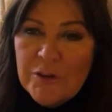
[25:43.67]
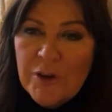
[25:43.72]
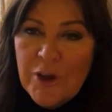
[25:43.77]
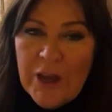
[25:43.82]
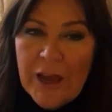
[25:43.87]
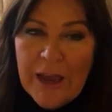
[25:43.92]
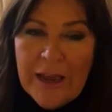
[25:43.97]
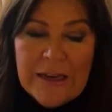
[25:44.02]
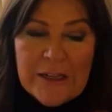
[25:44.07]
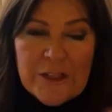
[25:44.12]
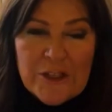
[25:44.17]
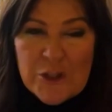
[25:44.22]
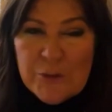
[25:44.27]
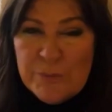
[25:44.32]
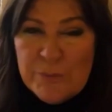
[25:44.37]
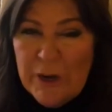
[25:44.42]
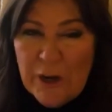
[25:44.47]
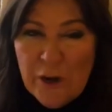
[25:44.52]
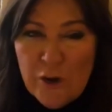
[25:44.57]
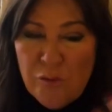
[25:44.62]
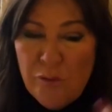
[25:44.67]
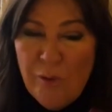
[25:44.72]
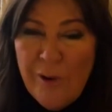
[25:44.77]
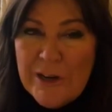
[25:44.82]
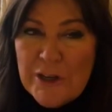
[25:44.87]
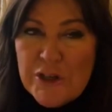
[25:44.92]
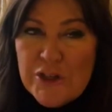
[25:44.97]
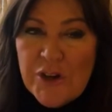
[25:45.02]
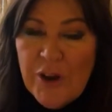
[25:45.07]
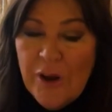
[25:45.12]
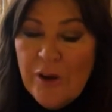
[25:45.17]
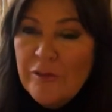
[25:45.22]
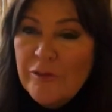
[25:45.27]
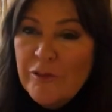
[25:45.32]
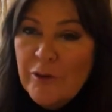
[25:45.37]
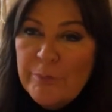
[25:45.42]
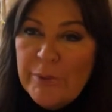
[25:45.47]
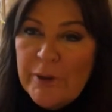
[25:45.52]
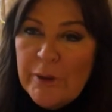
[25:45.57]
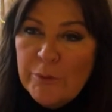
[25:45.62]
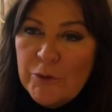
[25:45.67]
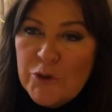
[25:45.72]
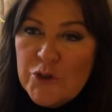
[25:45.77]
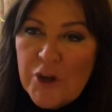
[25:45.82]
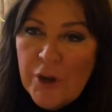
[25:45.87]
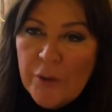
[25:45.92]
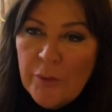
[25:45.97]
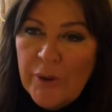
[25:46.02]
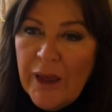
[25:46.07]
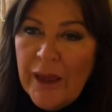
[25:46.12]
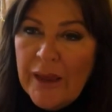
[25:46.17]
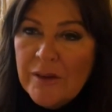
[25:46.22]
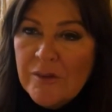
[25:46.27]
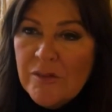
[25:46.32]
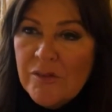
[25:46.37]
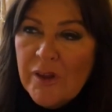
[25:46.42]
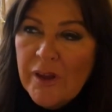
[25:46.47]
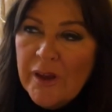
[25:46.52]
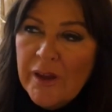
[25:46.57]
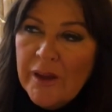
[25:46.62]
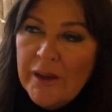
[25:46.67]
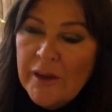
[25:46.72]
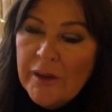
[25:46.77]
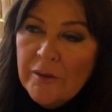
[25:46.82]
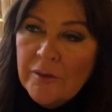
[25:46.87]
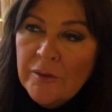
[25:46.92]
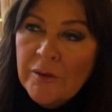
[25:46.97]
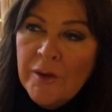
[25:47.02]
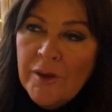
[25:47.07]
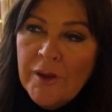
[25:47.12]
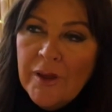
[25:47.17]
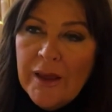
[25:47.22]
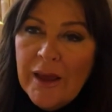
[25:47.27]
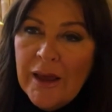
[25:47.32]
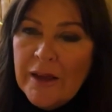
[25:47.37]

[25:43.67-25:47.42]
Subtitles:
And it's just been a great show for people showcasing, and